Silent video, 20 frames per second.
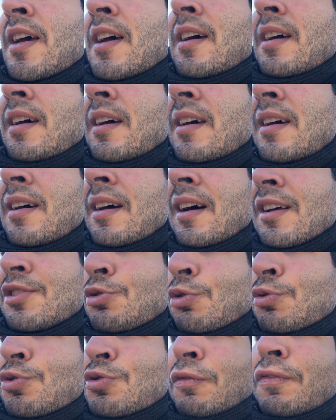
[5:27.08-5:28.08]
a
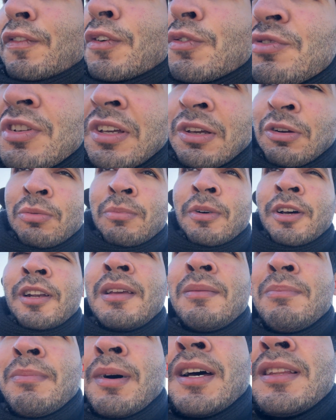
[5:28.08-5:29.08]
source of losing your
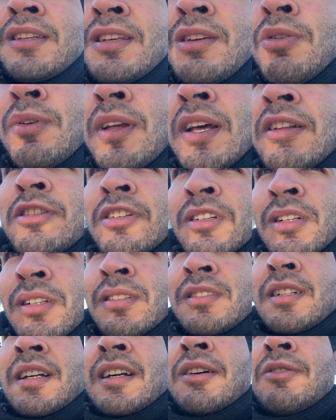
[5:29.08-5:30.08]
money, but you can turn
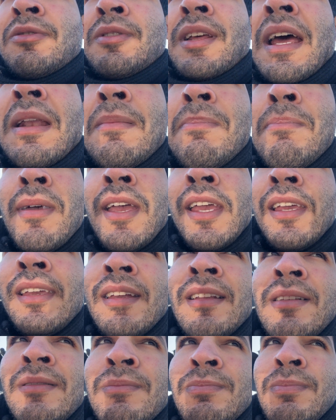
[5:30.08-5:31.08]
it around and
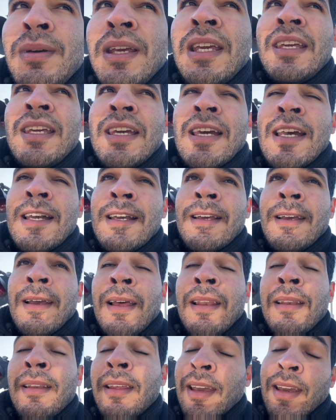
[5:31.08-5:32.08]
make it be
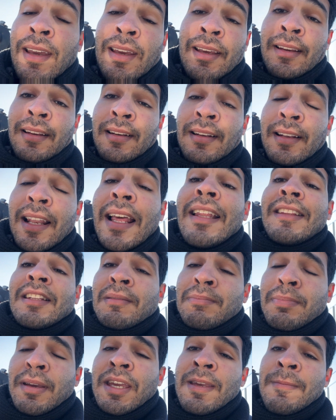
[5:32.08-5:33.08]
and let
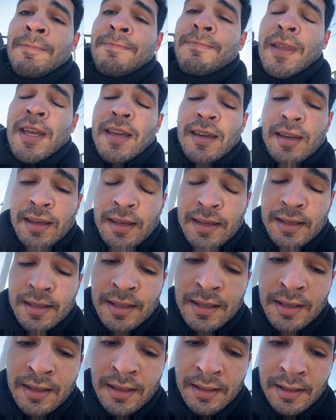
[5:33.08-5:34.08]
it be
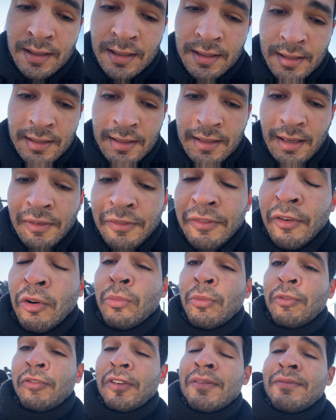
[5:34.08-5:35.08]
a
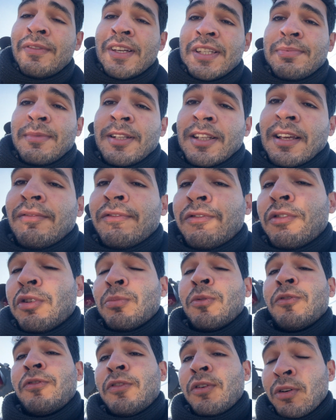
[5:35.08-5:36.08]
form of investment and
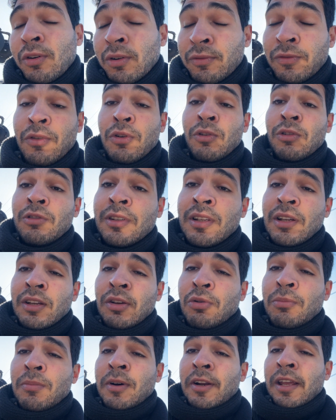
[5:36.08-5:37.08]
form of holding
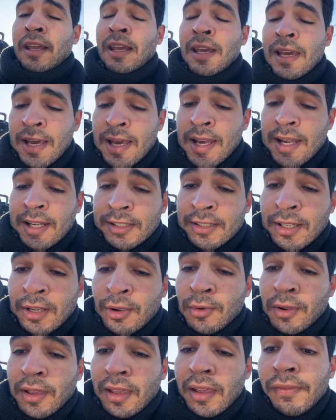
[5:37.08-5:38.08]
your money.
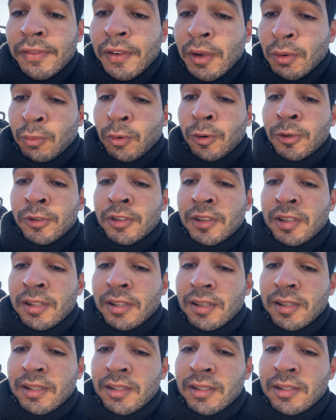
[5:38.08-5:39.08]
So if you want,
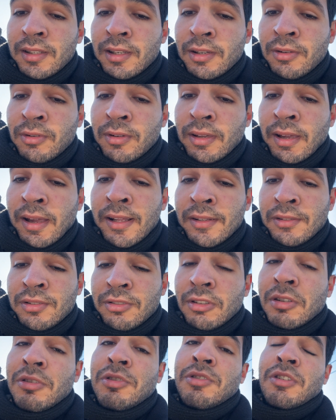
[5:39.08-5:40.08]
you can
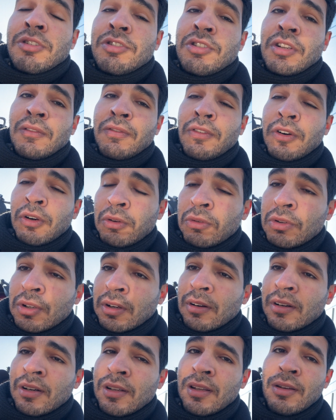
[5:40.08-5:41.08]
start searching for a good
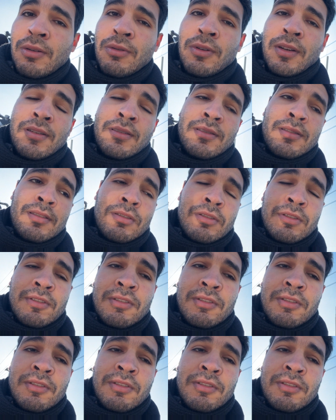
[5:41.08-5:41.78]
car, you can start